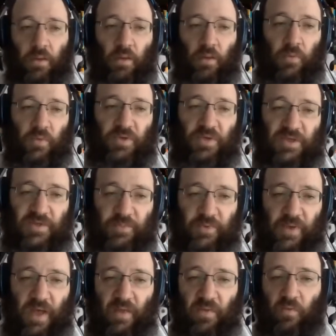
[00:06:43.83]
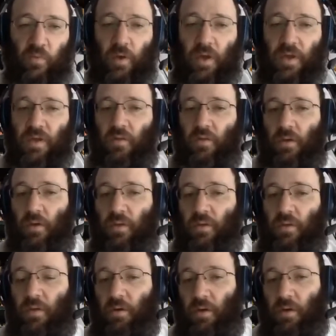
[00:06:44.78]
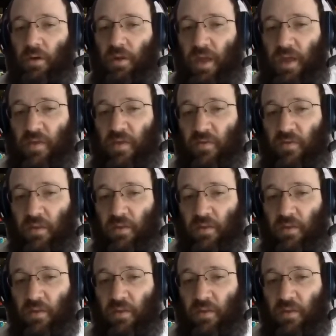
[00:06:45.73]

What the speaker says: which explains why he taught, in our case,